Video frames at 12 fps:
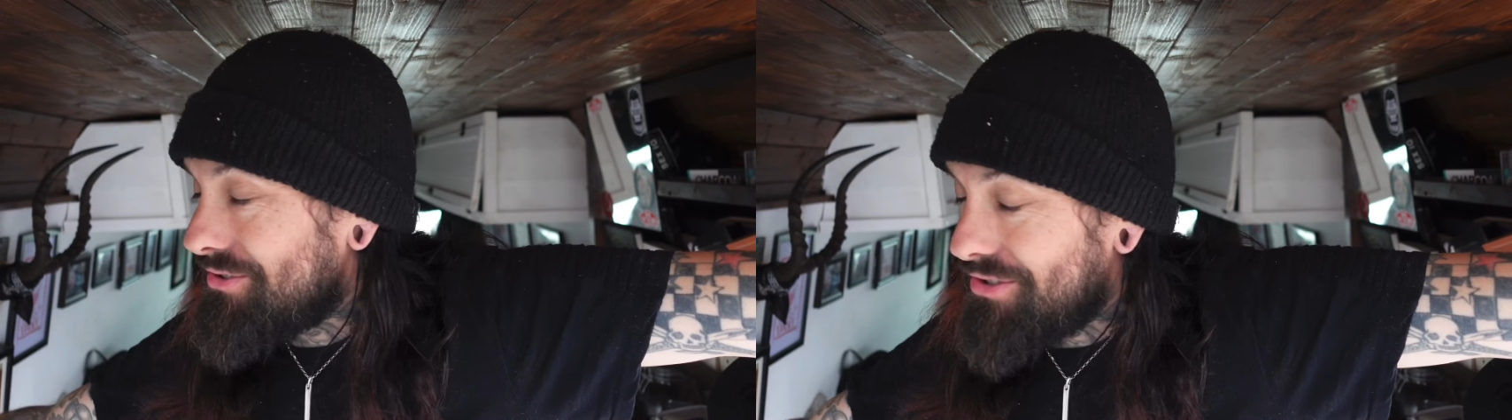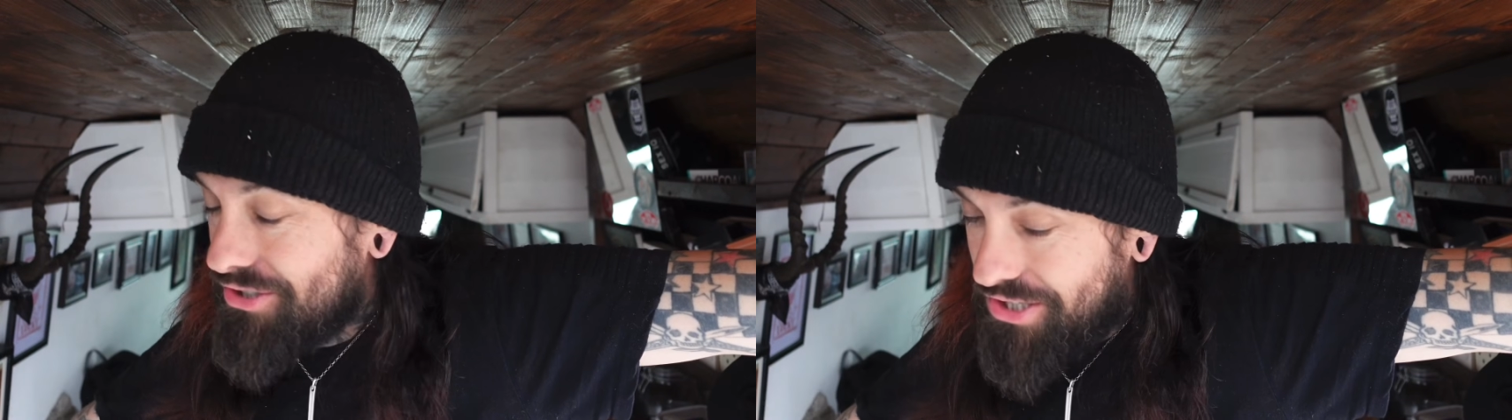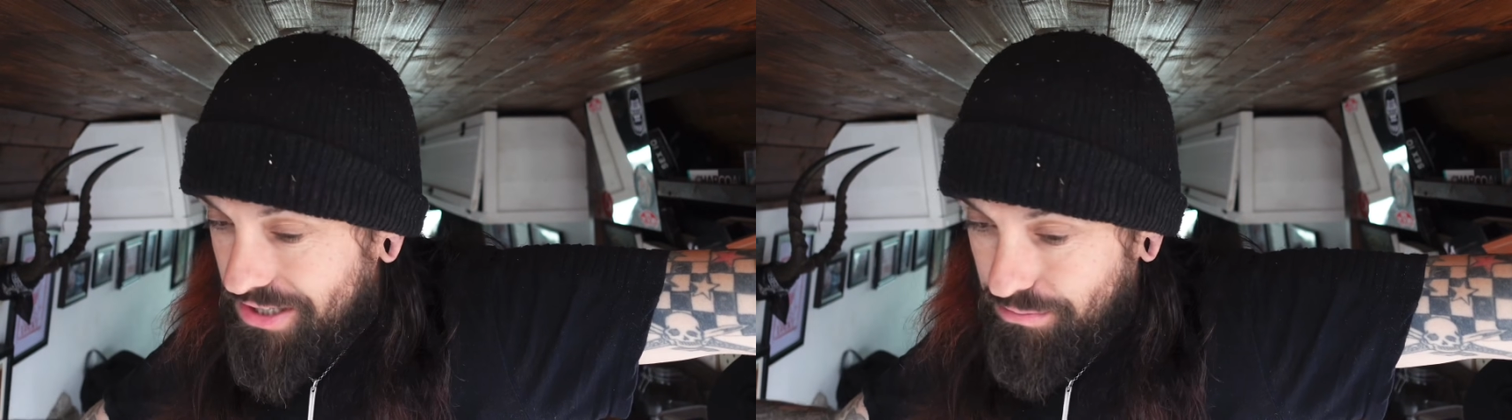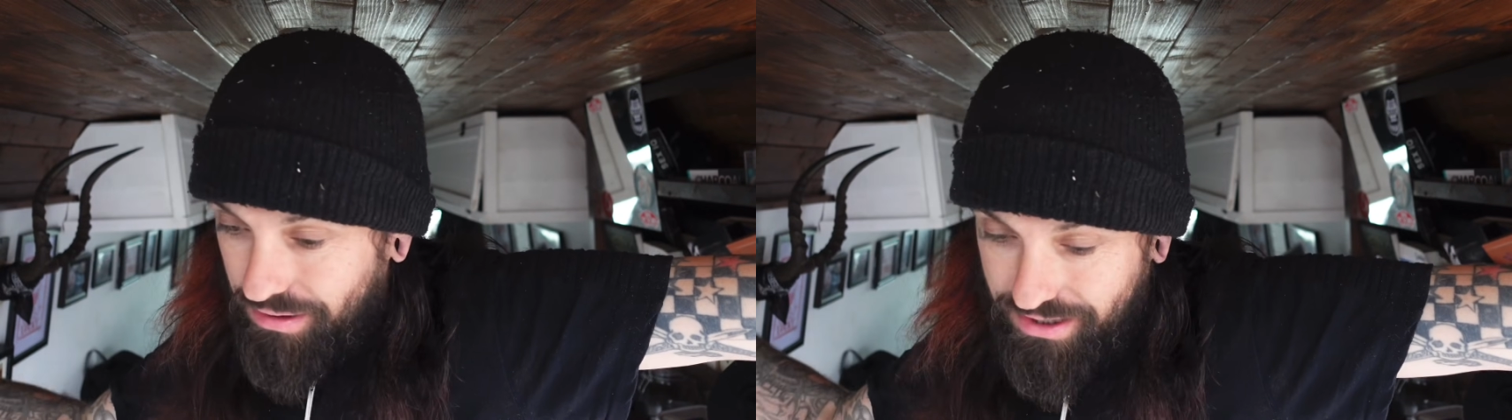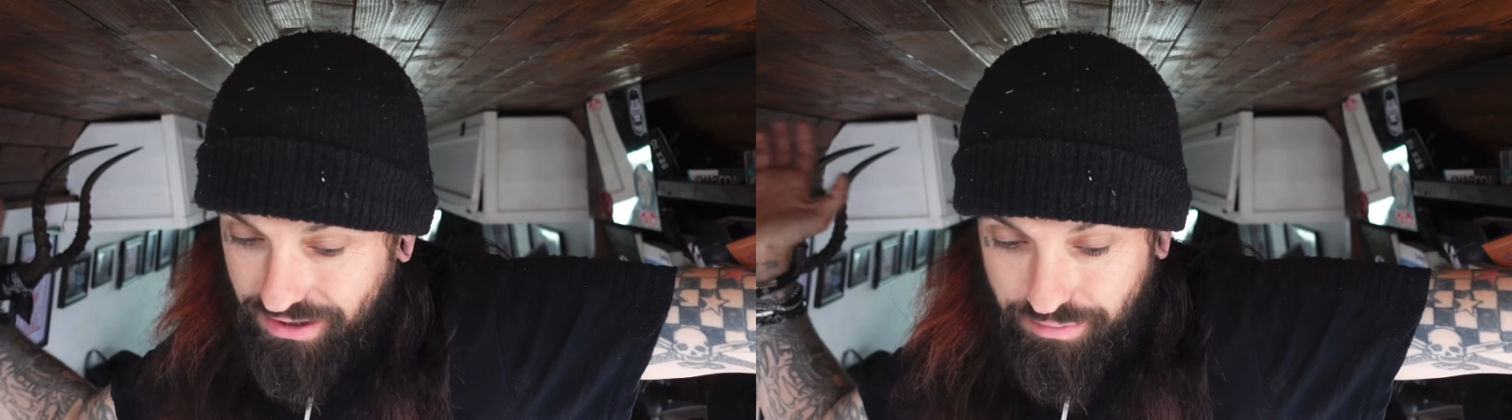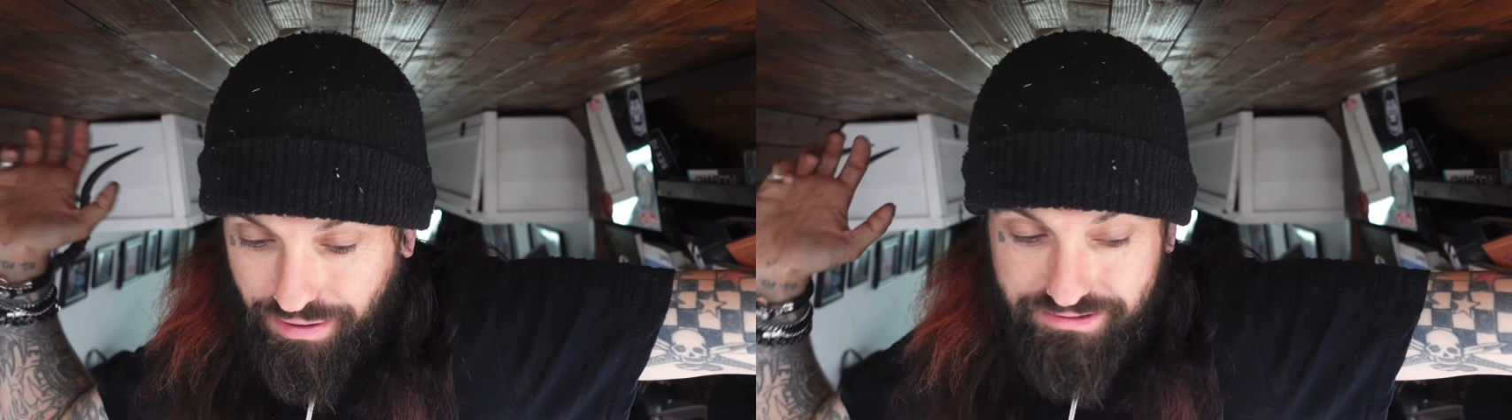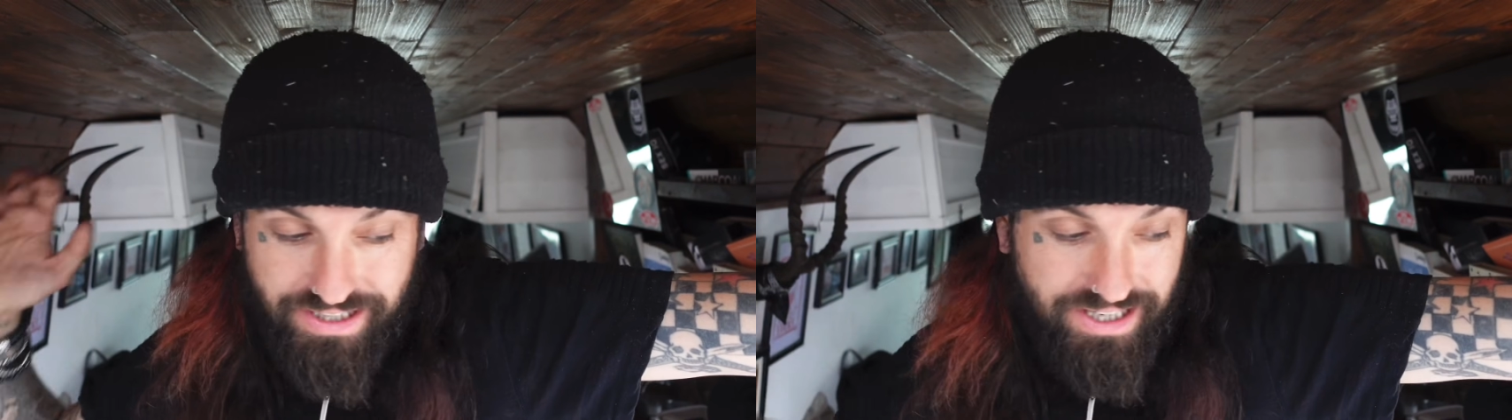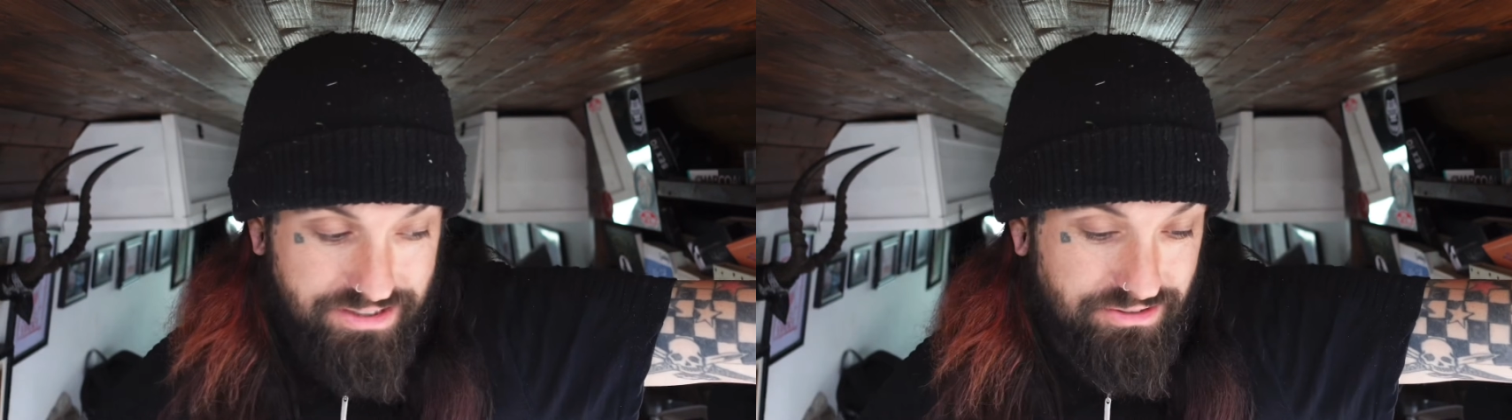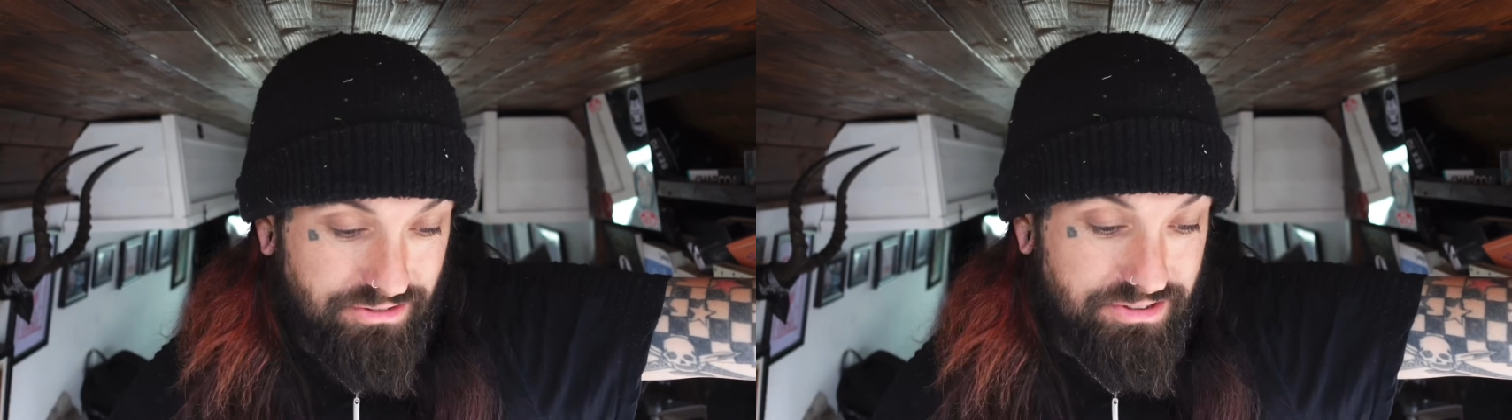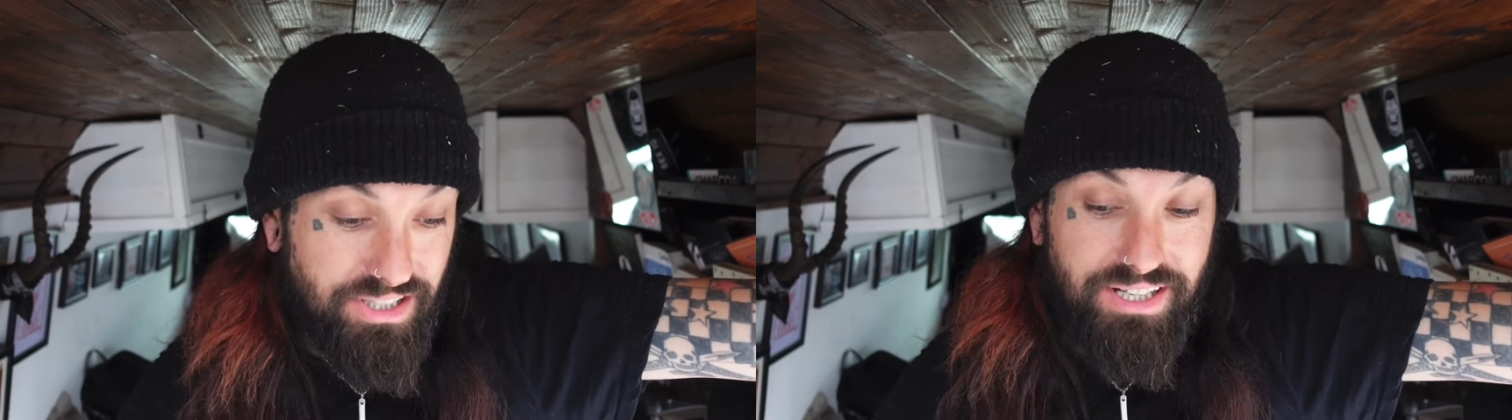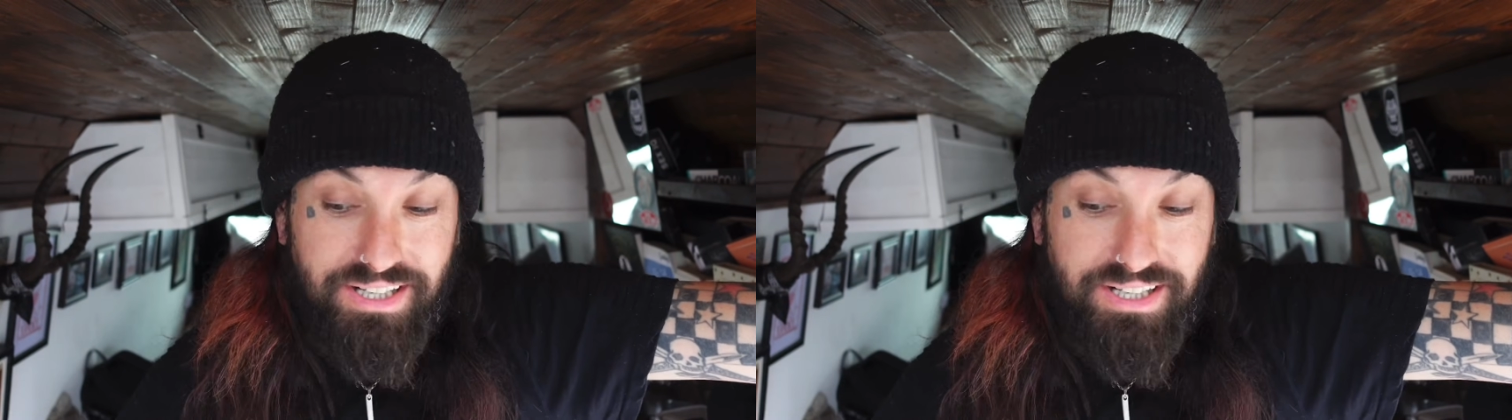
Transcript: So she played on the bouncy castles.